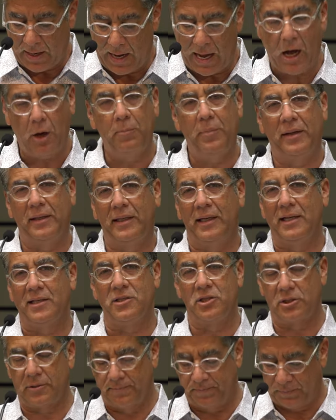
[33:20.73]
How about
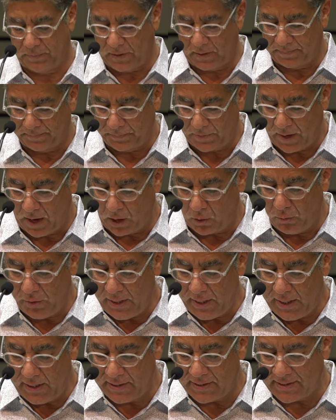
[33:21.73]
us? Are
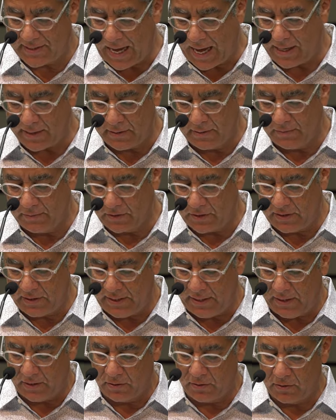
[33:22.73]
we saddened to
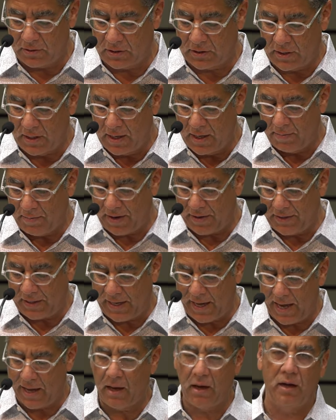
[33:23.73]
tears by the
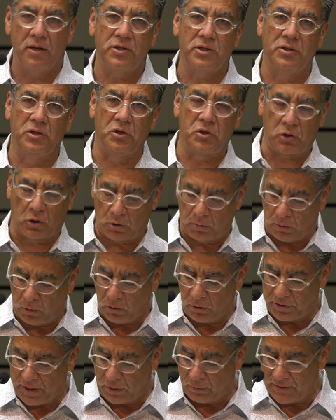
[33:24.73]
chaos and the
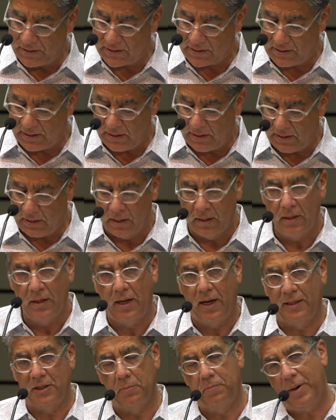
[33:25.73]
turmoil that we see
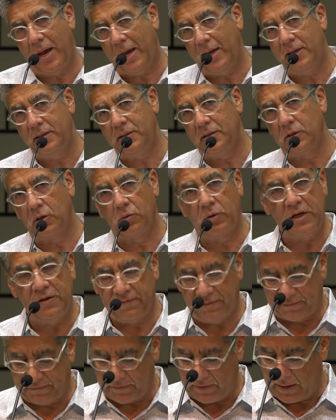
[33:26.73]
and the pain and
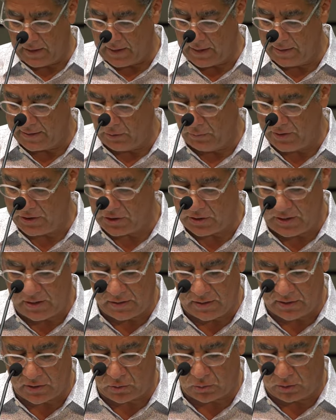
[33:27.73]
grief uh, that we see
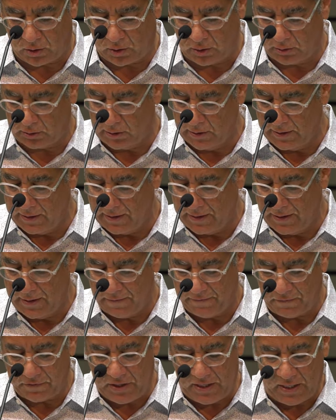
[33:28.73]
in this world,
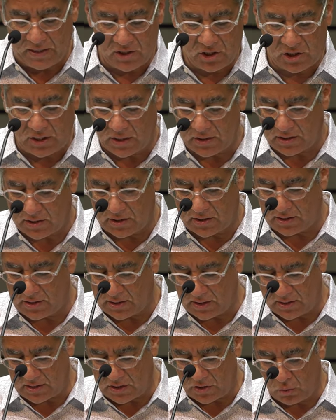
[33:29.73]
for the
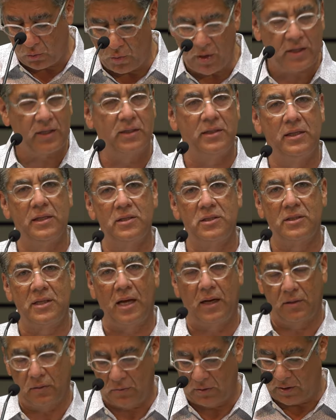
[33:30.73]
injustices and the wickedness
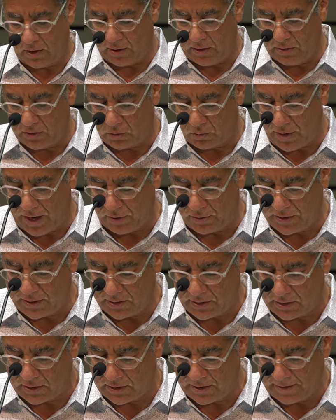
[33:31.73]
that is around
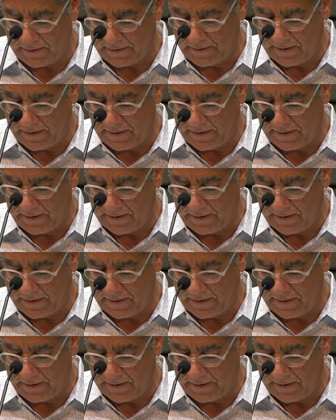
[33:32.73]
us?